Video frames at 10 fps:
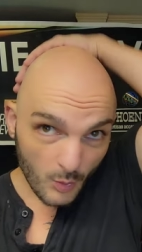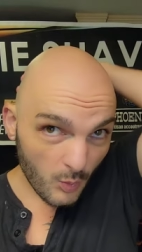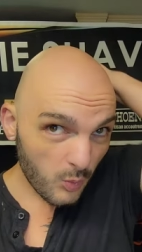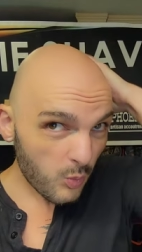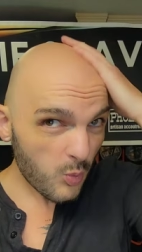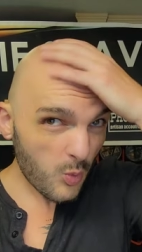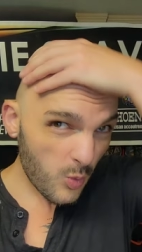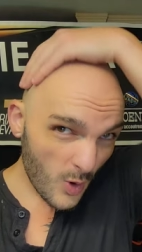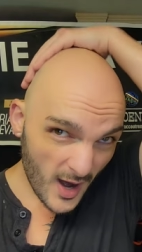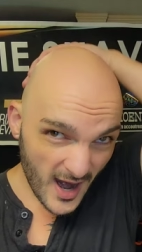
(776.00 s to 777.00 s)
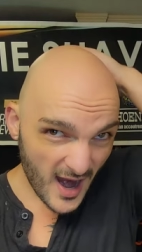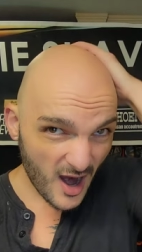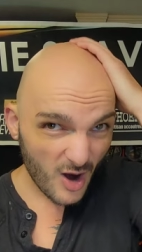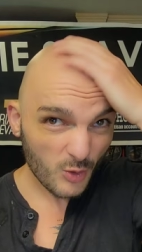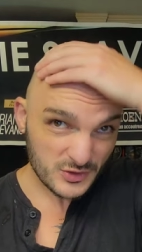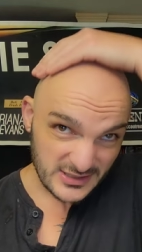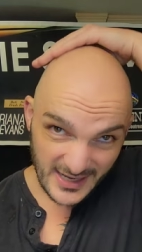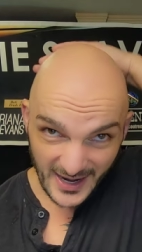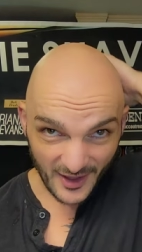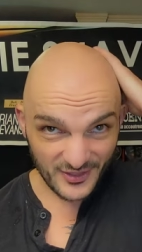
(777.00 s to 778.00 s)
Wow,
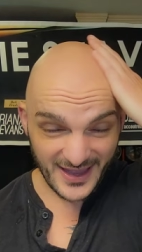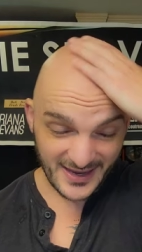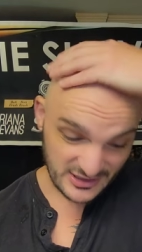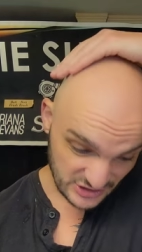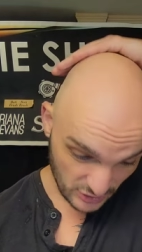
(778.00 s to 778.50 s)
yeah, that is